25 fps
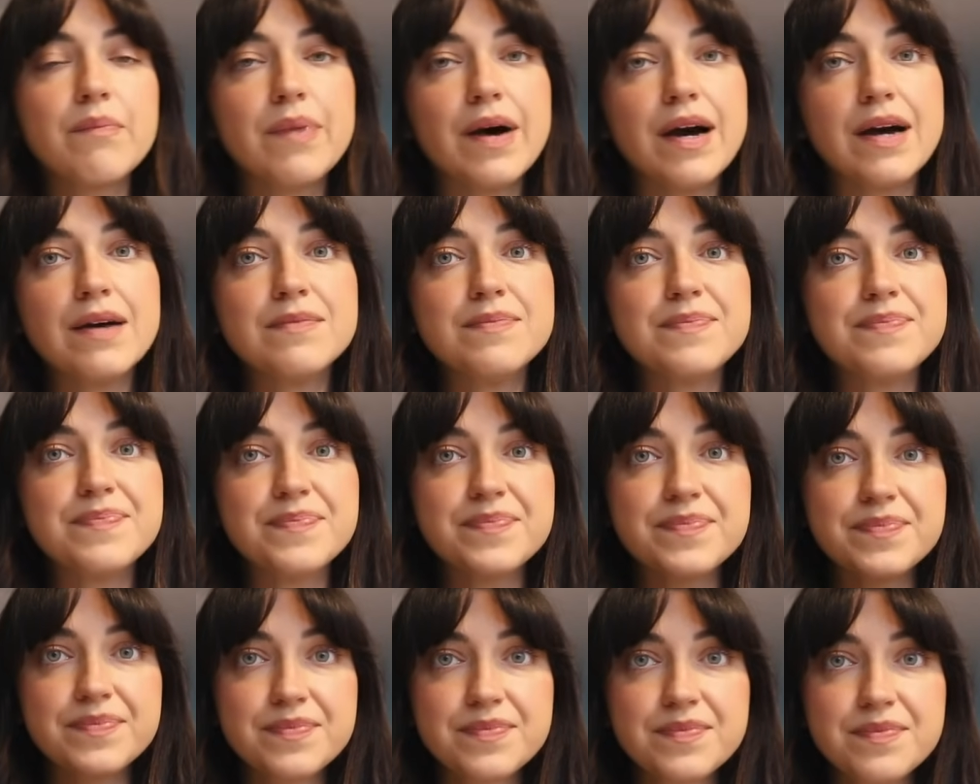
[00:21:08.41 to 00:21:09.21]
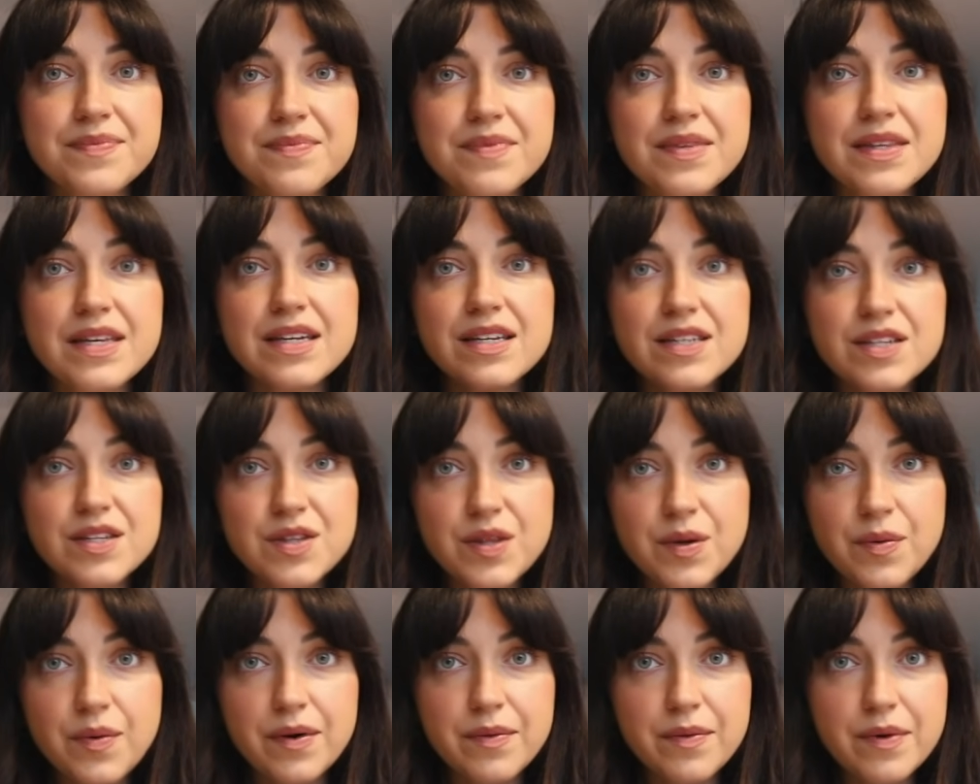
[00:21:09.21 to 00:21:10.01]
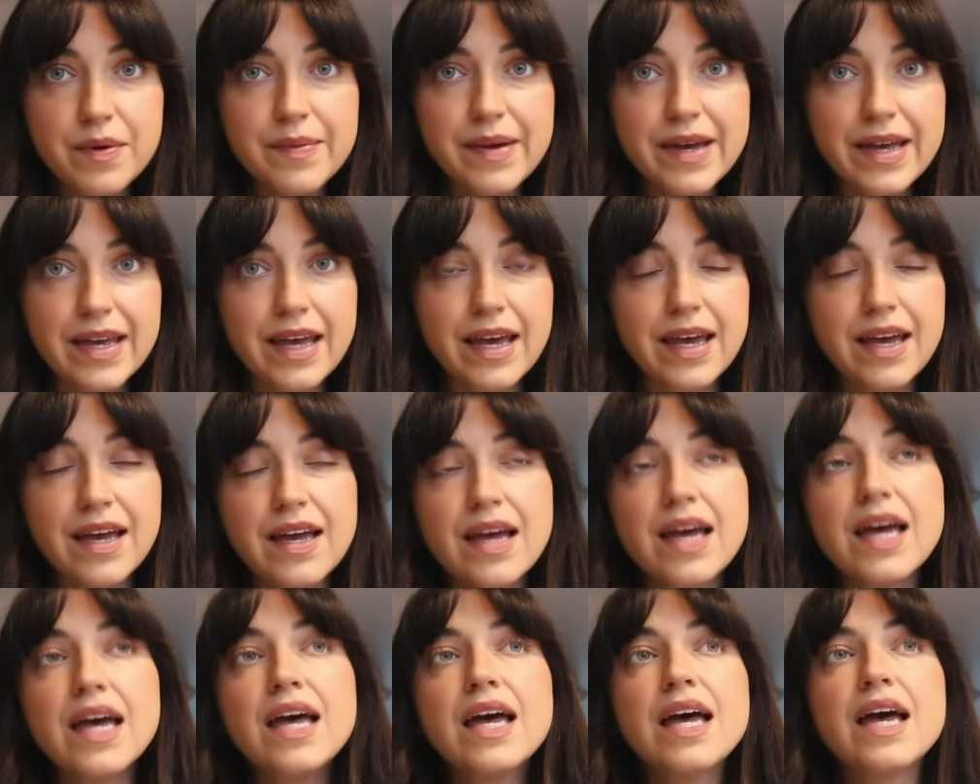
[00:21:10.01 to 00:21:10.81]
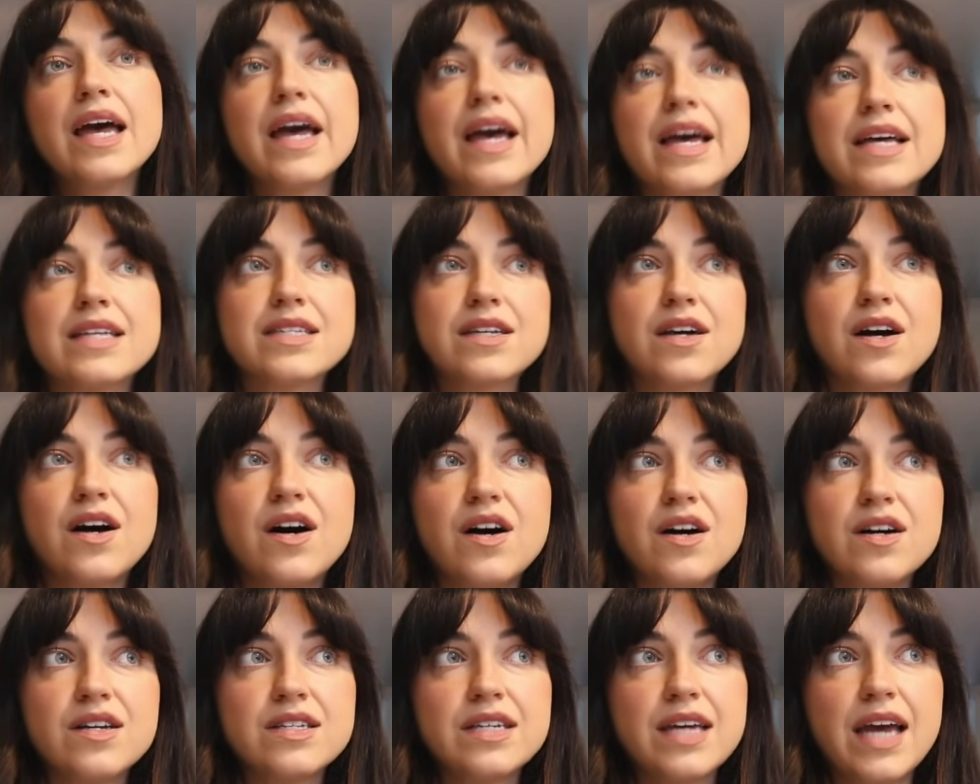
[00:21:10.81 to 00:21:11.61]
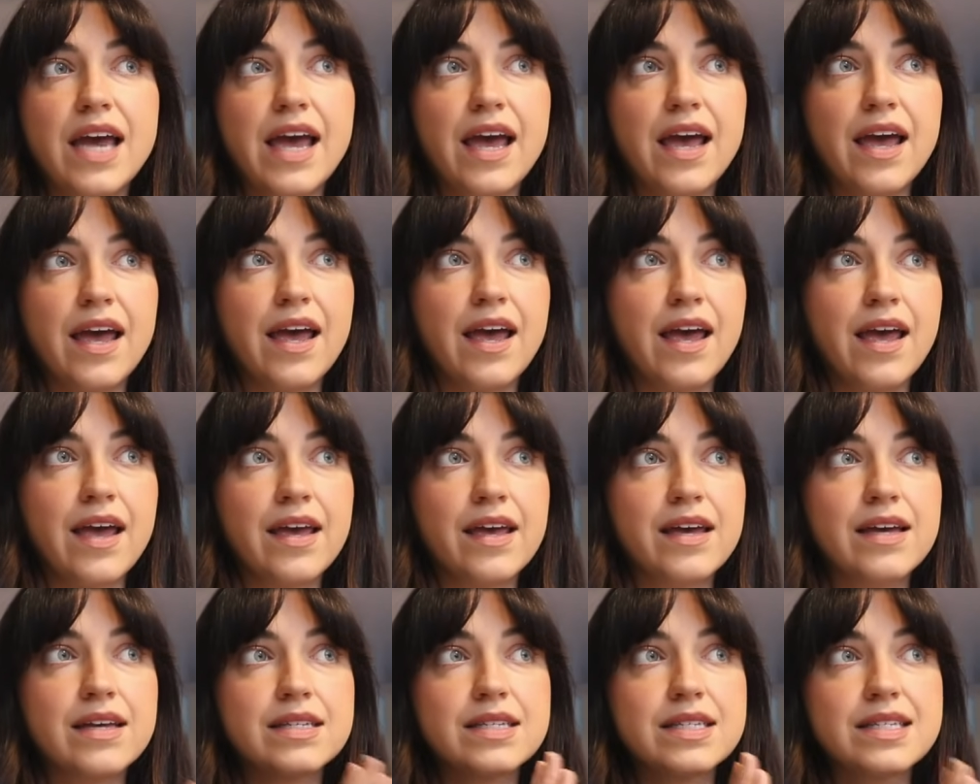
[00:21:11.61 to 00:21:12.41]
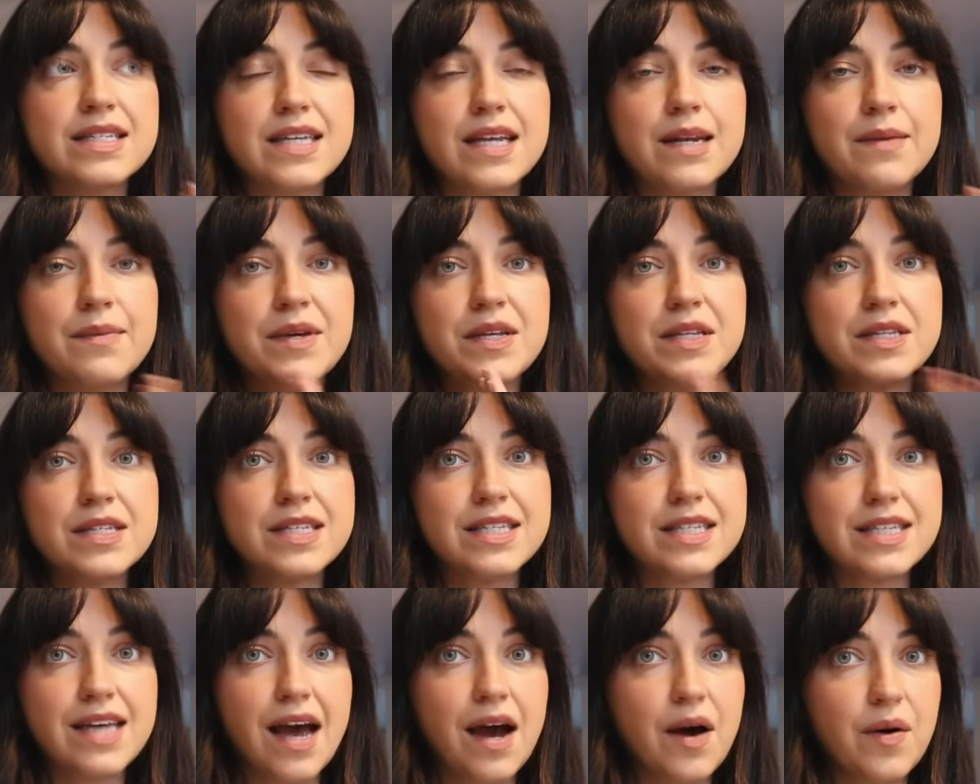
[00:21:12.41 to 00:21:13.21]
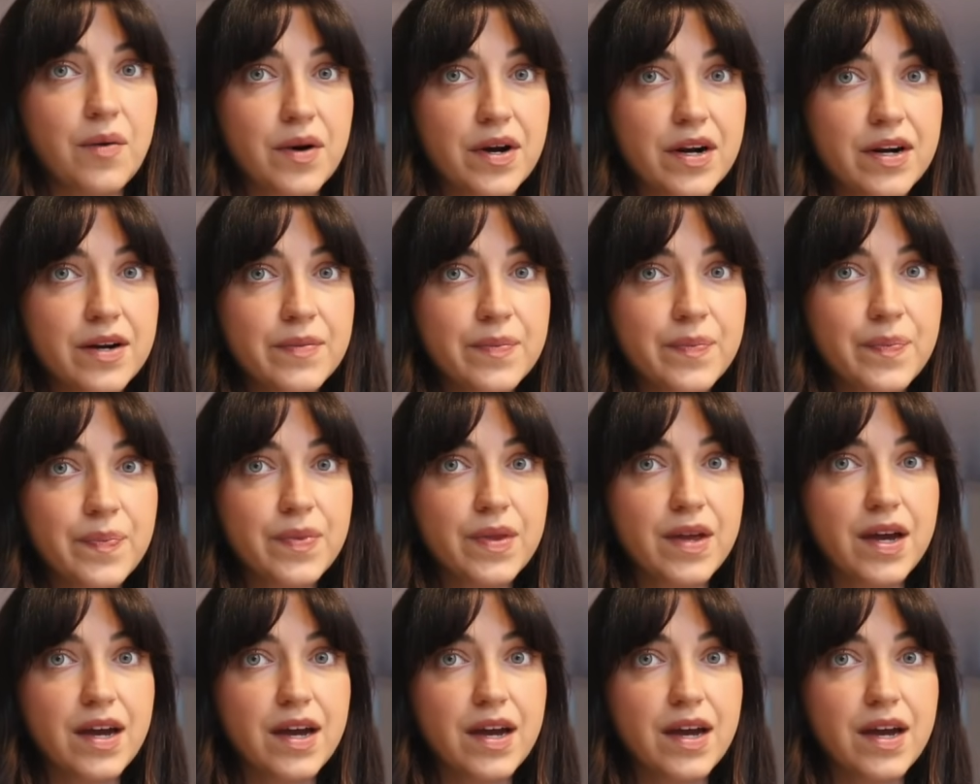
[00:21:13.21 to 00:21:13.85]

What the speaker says: But the one we're making is called a cinnamon sour.